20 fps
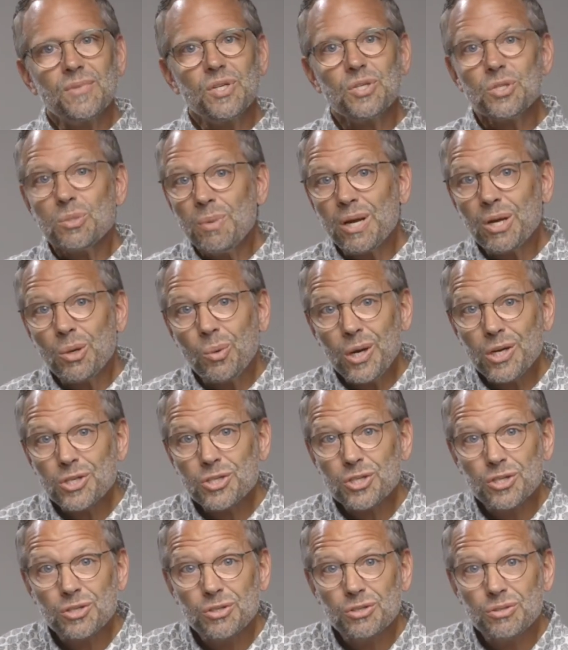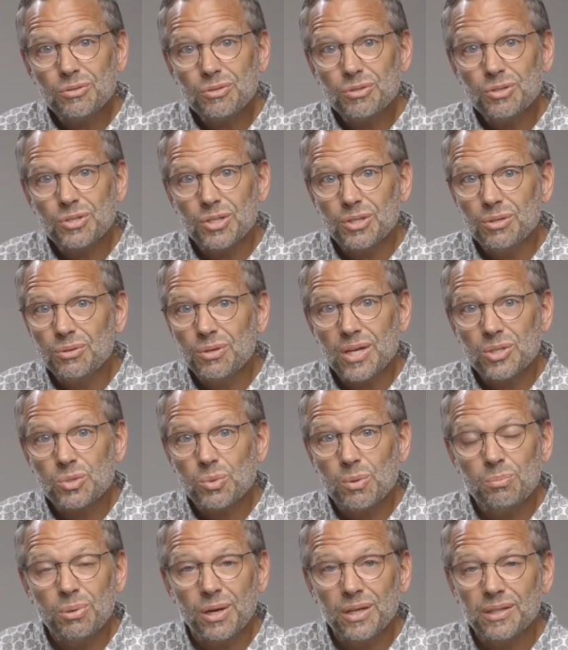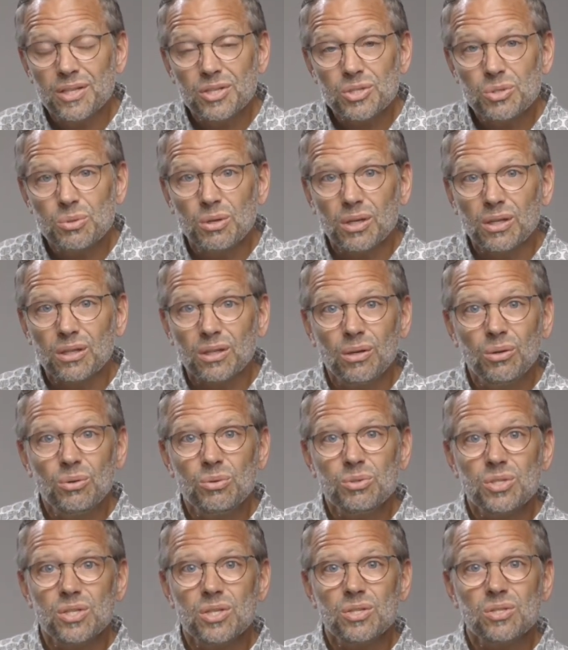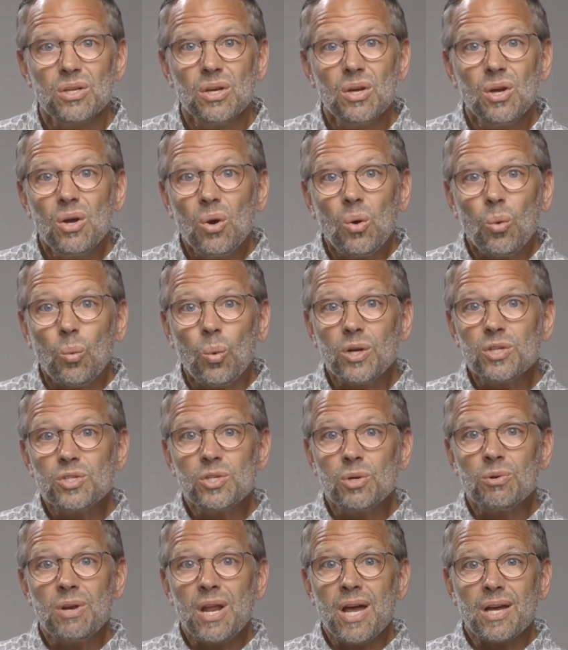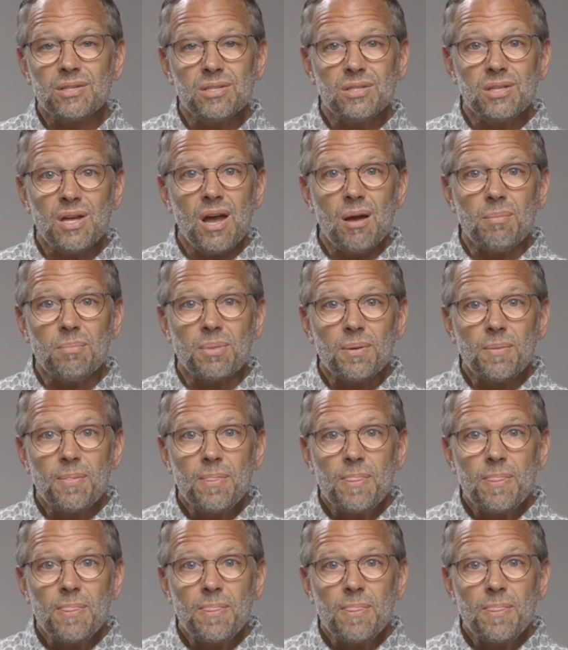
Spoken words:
So my question to you as we bring this to a close is, what is your next step?